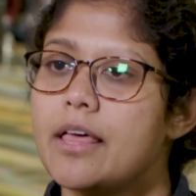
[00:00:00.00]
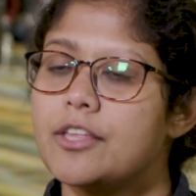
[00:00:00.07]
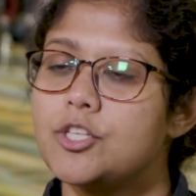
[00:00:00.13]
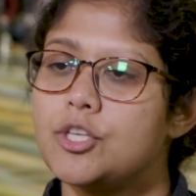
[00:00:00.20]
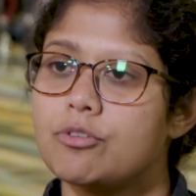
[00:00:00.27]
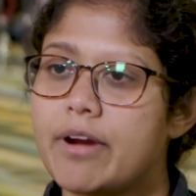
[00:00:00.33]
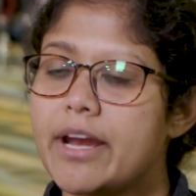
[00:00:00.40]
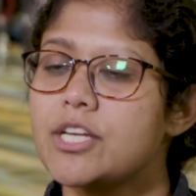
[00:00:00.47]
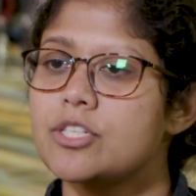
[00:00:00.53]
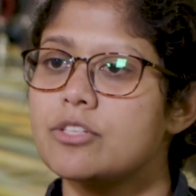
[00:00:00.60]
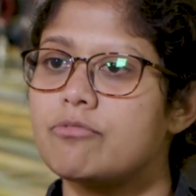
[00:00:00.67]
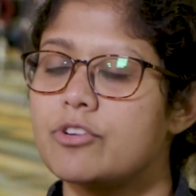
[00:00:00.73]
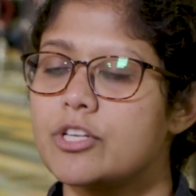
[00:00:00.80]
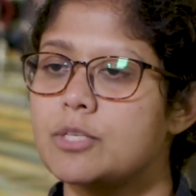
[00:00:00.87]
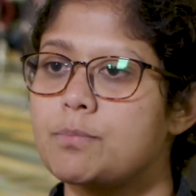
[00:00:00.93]
the duration
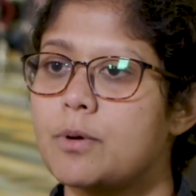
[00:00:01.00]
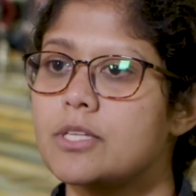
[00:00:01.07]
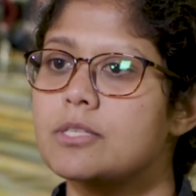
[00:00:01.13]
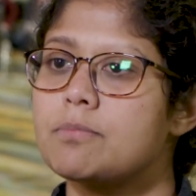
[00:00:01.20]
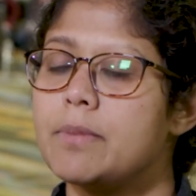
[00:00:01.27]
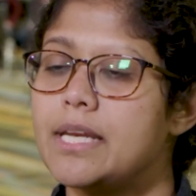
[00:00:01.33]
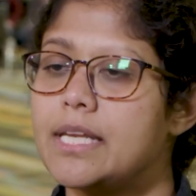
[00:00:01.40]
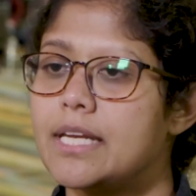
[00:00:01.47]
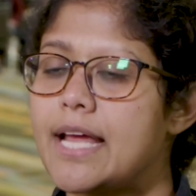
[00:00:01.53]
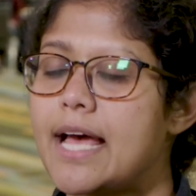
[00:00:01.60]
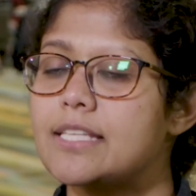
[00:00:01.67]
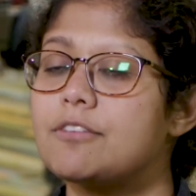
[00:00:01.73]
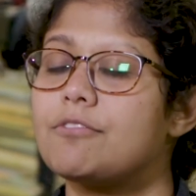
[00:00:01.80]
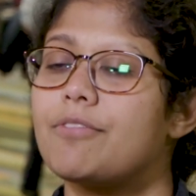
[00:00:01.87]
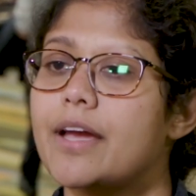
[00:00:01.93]
of response median
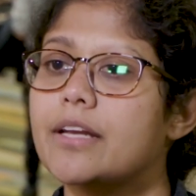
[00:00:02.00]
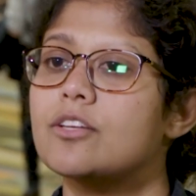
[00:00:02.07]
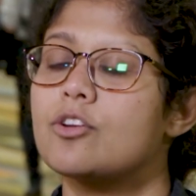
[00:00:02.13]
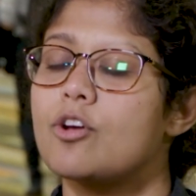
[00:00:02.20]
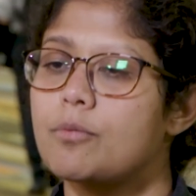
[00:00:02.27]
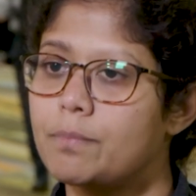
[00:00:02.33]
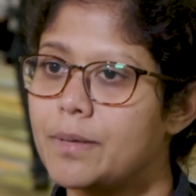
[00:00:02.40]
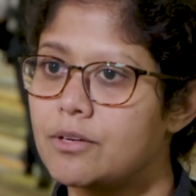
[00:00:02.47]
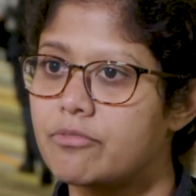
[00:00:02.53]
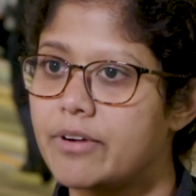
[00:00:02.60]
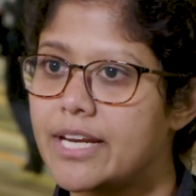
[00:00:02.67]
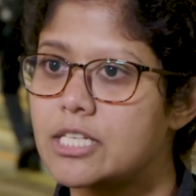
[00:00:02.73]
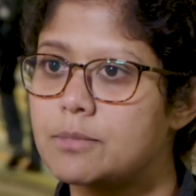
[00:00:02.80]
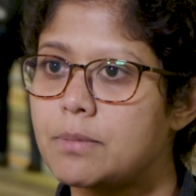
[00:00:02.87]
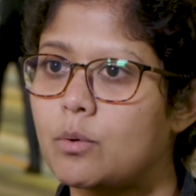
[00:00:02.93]
has in fact not been
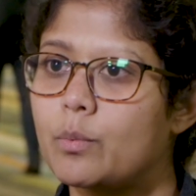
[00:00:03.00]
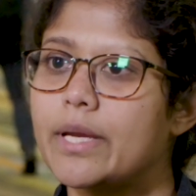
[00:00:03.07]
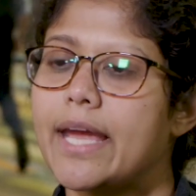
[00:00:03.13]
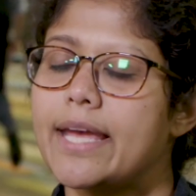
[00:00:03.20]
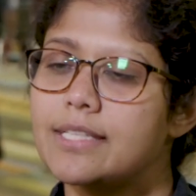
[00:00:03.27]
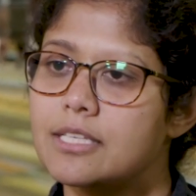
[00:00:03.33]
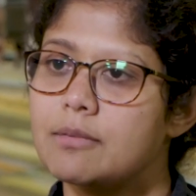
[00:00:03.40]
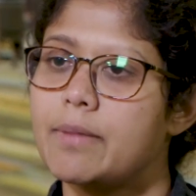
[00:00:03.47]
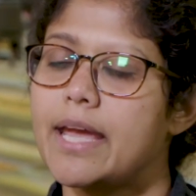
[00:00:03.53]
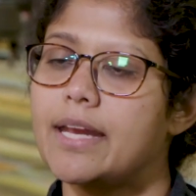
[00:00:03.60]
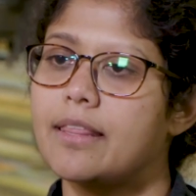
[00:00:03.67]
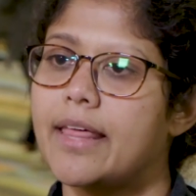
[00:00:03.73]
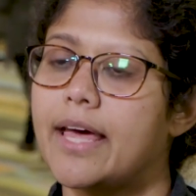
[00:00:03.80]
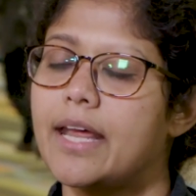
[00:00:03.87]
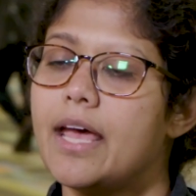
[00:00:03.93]
reached, but we
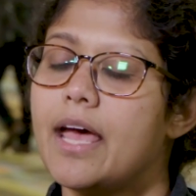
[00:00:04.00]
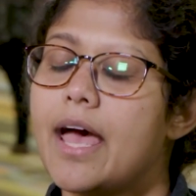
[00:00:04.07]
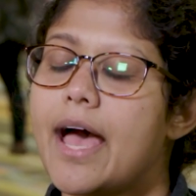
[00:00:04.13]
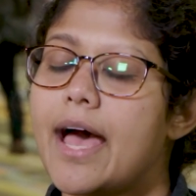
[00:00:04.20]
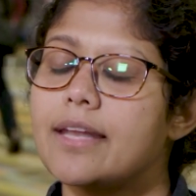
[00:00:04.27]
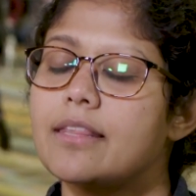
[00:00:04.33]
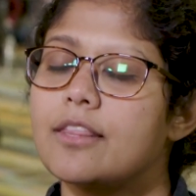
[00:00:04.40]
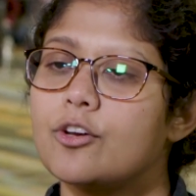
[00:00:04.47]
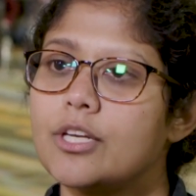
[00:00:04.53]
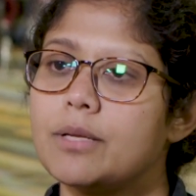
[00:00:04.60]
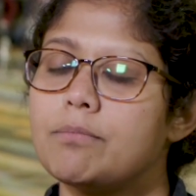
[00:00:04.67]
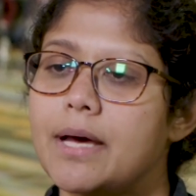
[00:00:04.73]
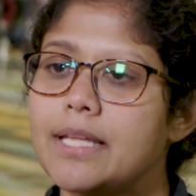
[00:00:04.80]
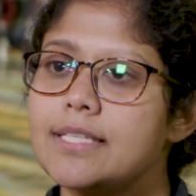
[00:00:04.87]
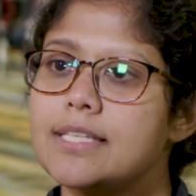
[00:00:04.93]
estimate that at 30
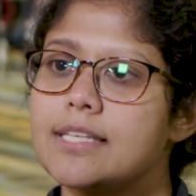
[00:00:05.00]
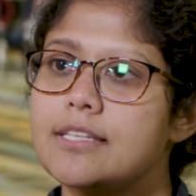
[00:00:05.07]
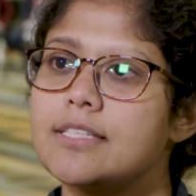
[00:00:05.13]
months,